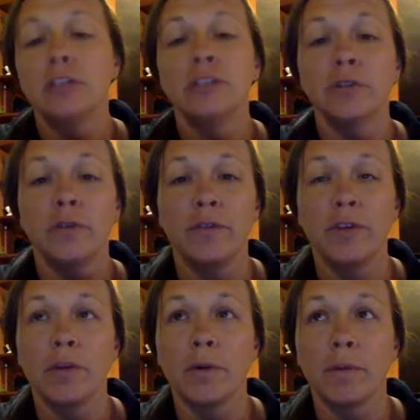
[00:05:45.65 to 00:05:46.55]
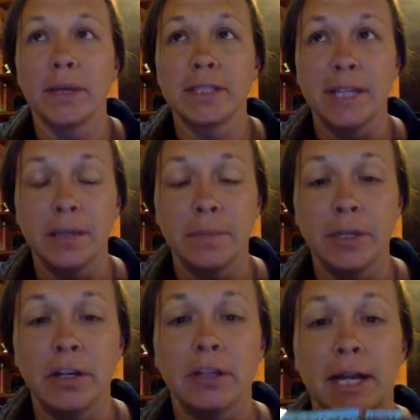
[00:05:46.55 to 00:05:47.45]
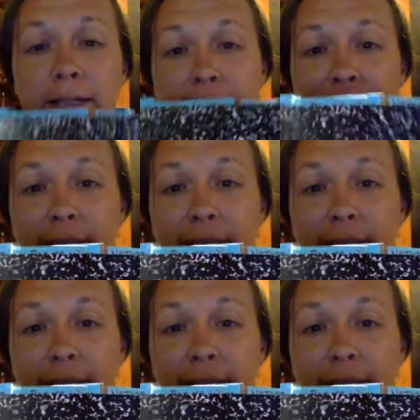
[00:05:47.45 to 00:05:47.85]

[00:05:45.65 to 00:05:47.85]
So if you are my 2nd period class,